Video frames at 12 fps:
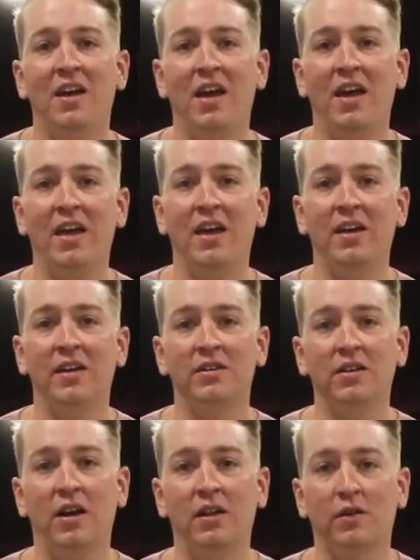and
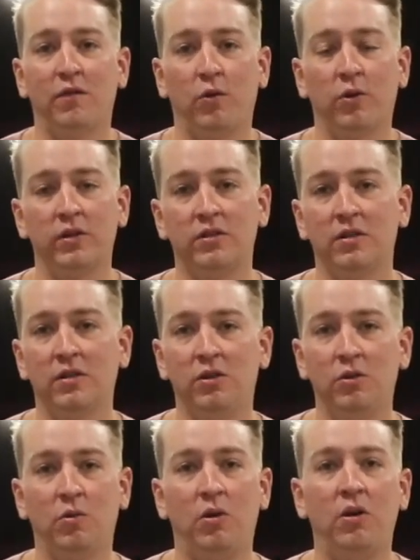I look forward to
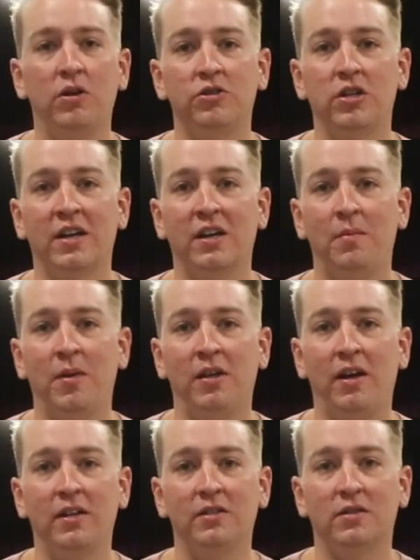you all checking out my
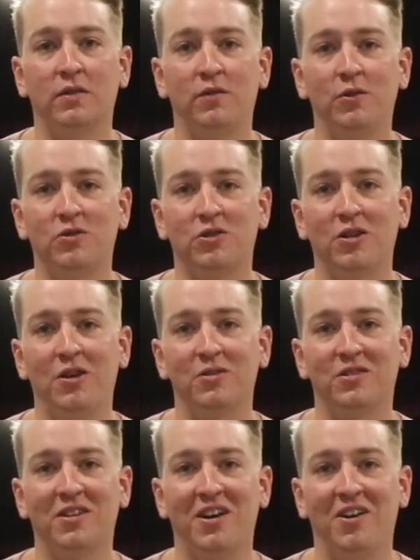lights in future
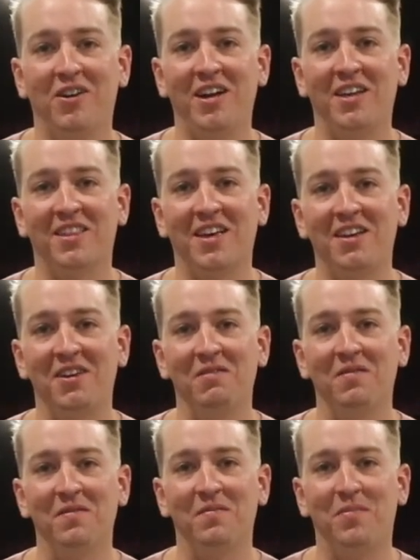shows. All right, thank you.
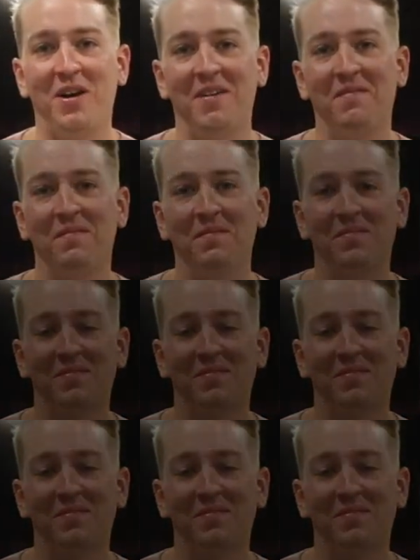Bye.